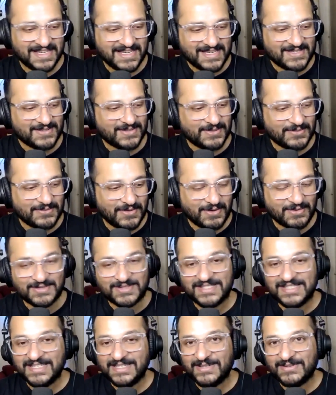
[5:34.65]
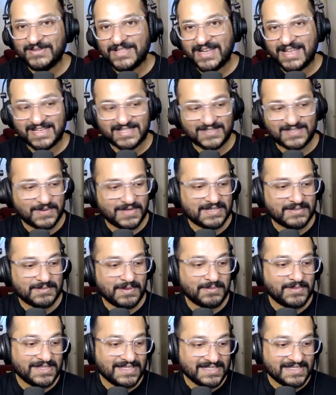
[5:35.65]
So look forward to seeing you in the next one.
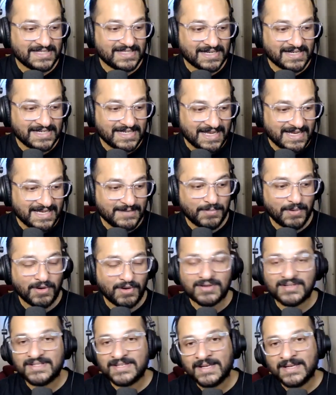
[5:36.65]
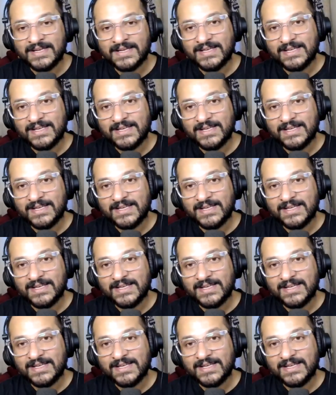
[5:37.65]
Remember, these are daily pods.